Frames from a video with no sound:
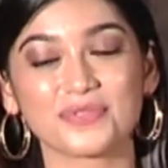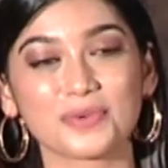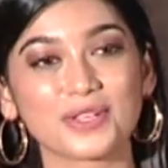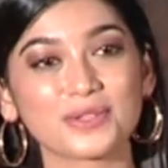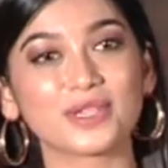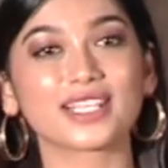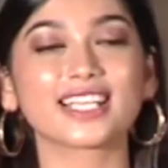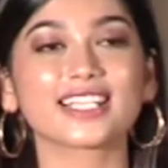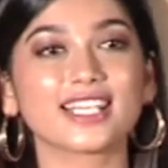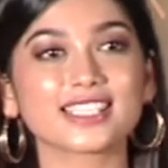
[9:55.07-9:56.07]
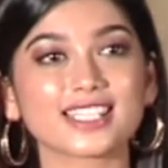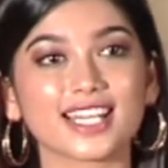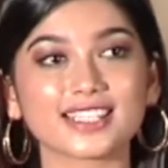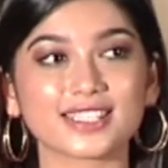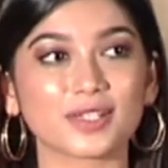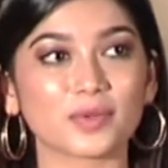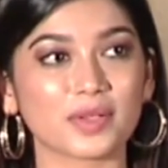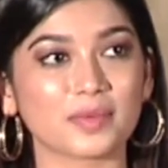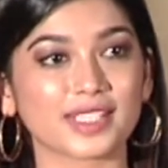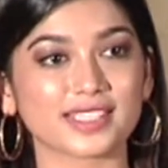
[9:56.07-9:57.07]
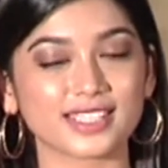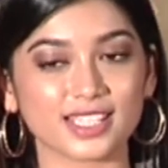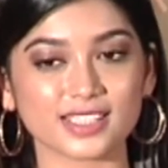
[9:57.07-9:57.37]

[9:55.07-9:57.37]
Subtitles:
when you're working, and that's nice in a way because